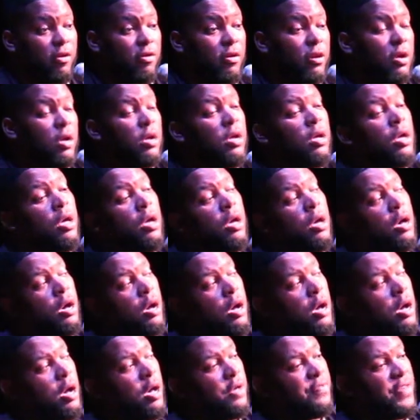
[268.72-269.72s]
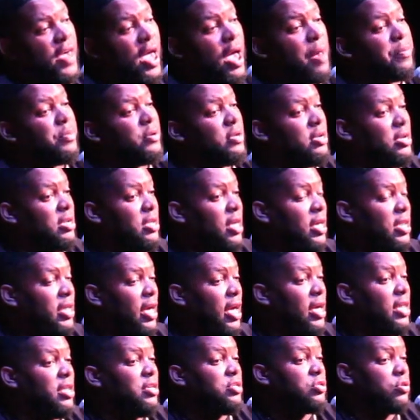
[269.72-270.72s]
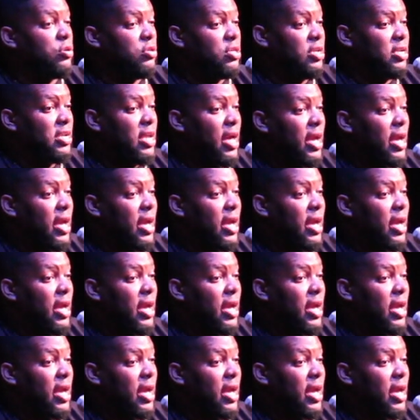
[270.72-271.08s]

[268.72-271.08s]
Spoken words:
era, that happened in the late 80s, early